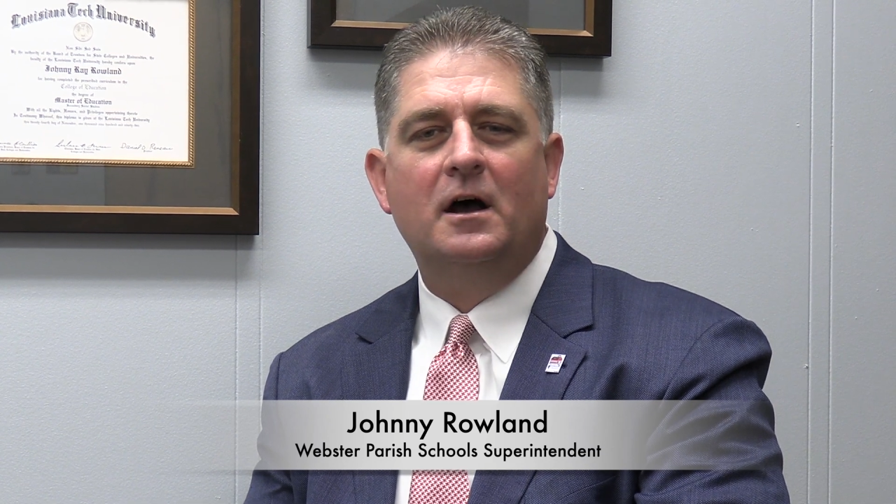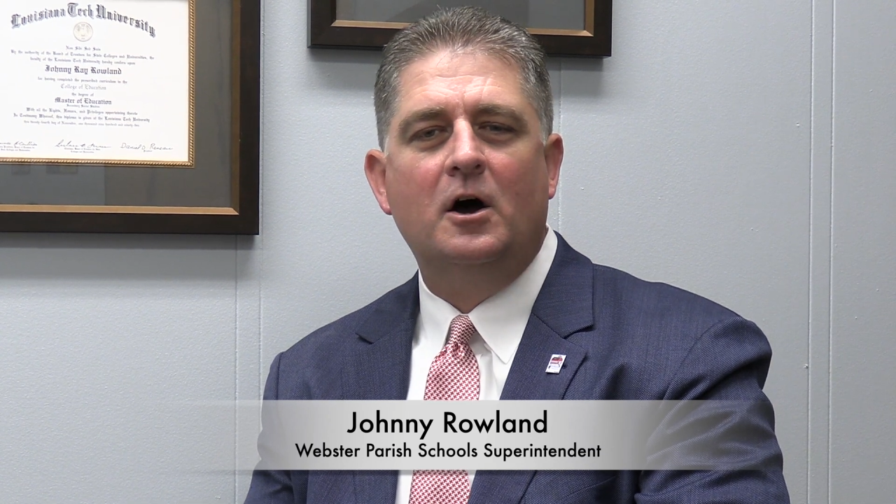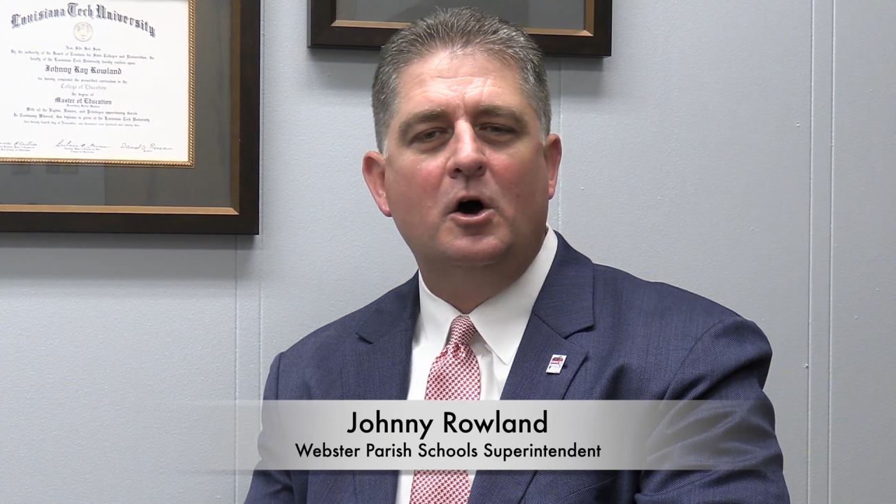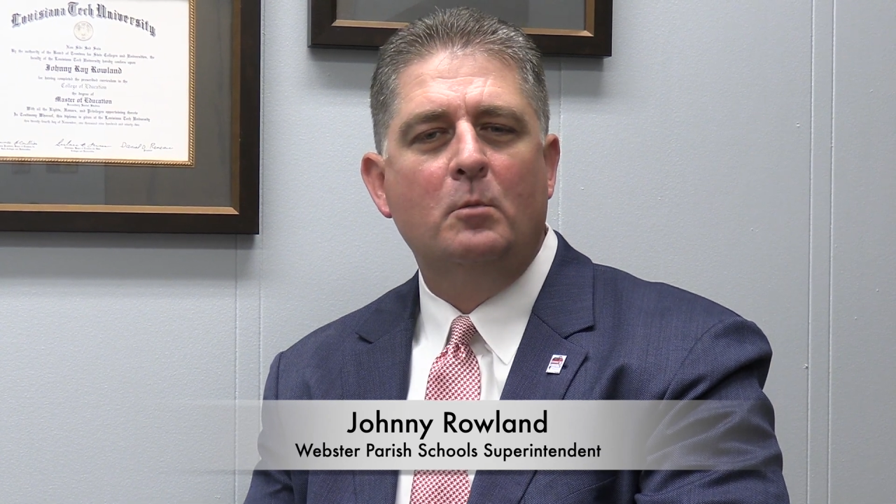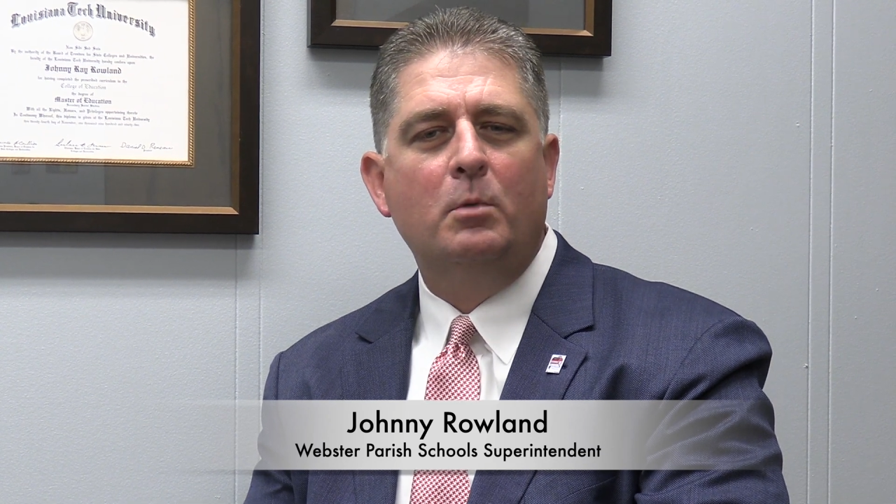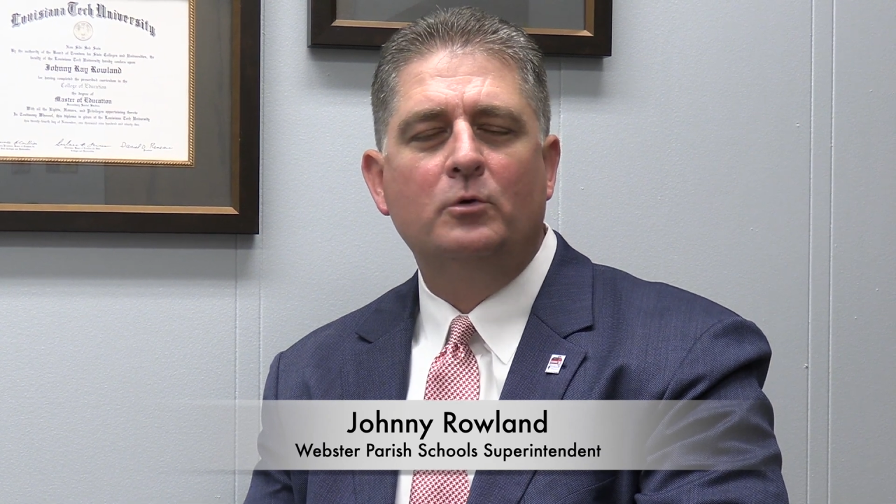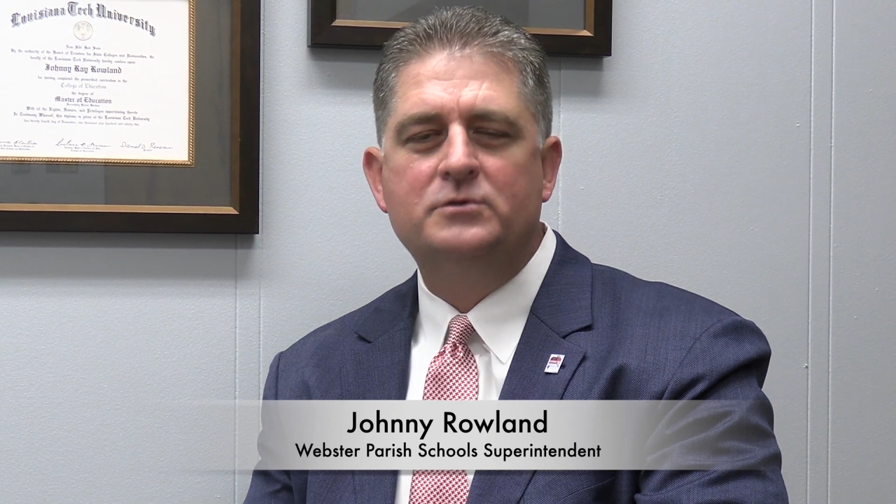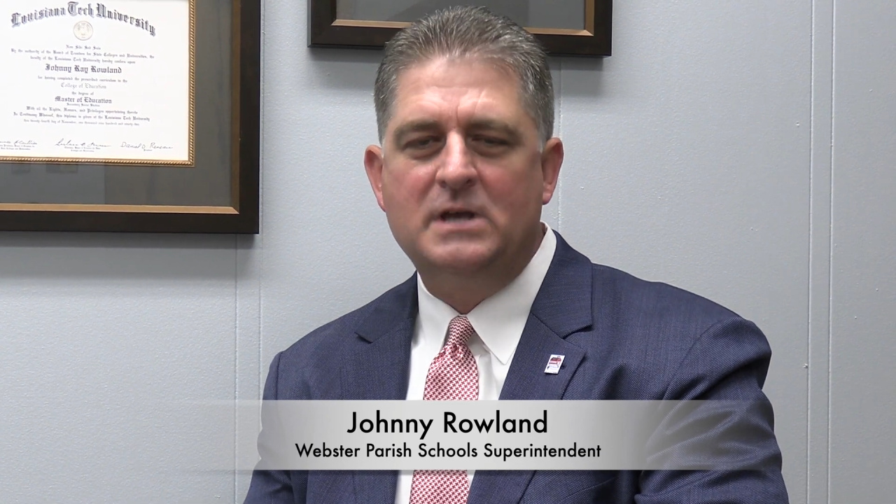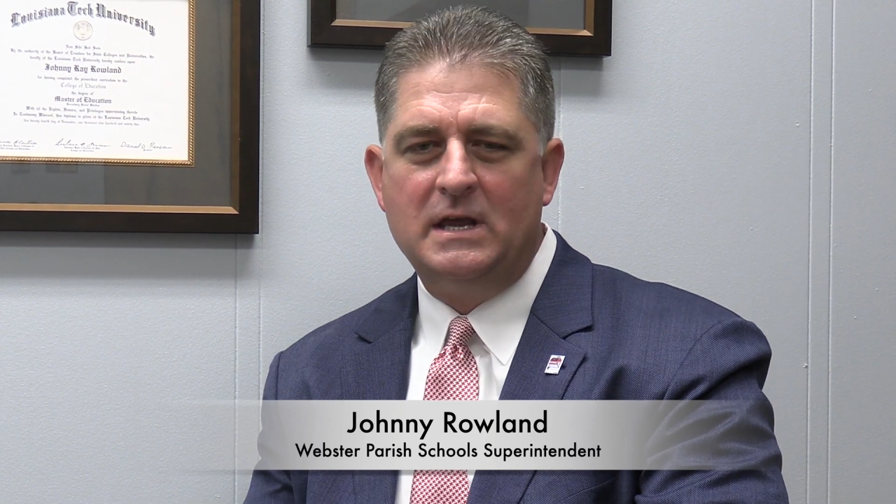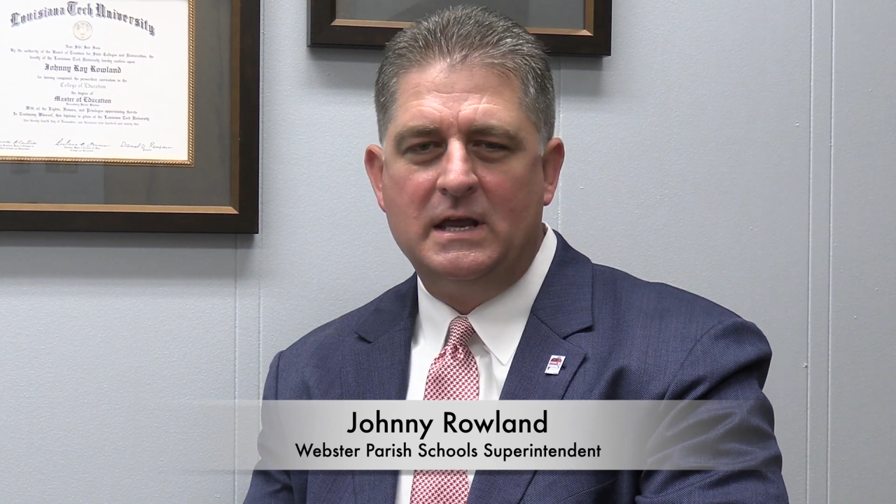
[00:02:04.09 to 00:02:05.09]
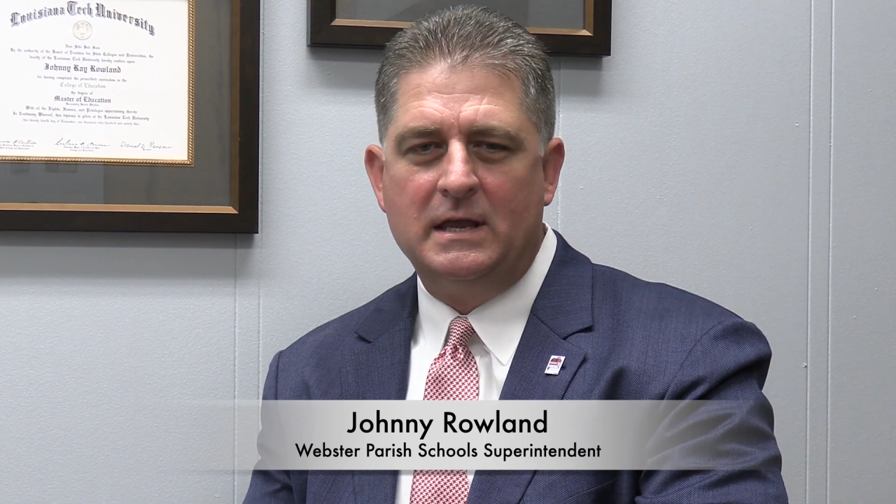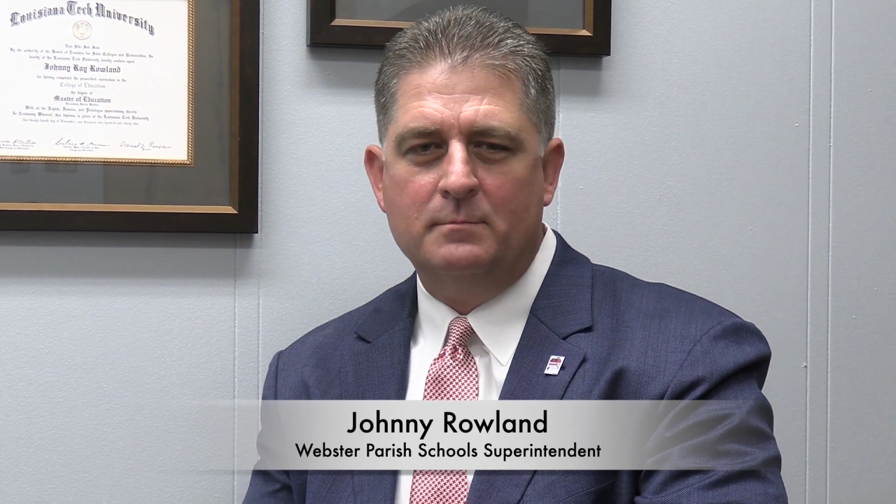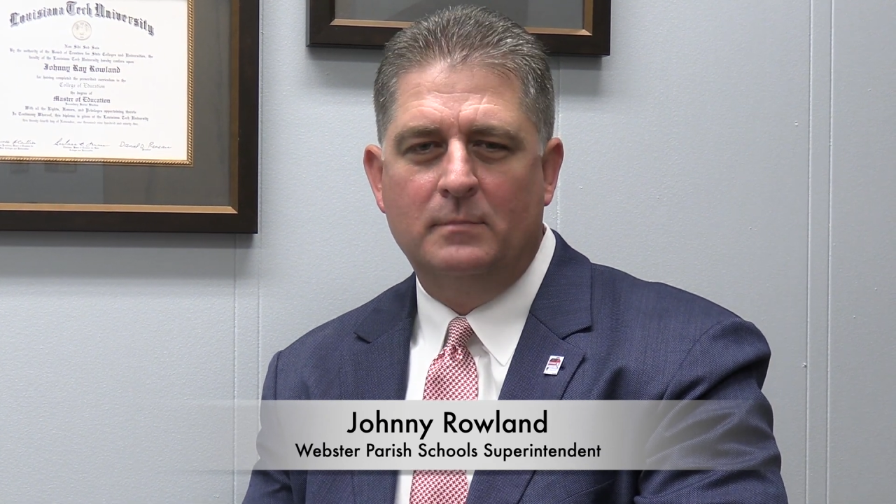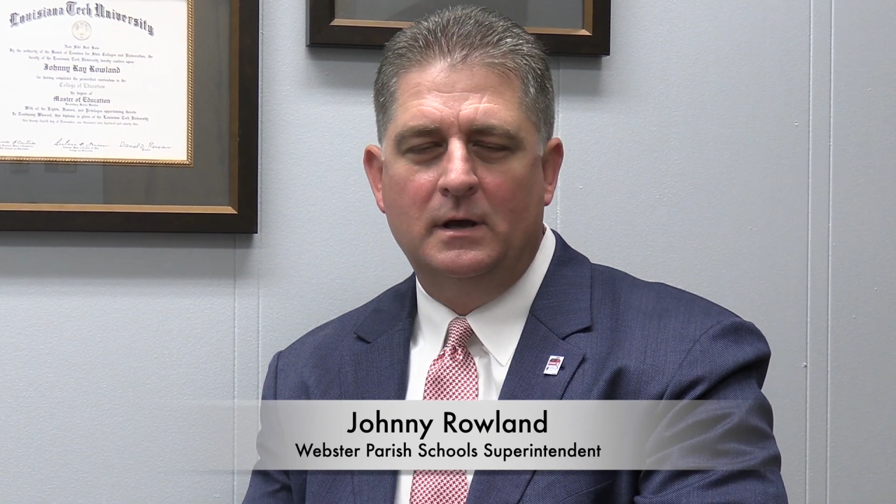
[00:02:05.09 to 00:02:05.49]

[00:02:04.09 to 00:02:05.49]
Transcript: humble team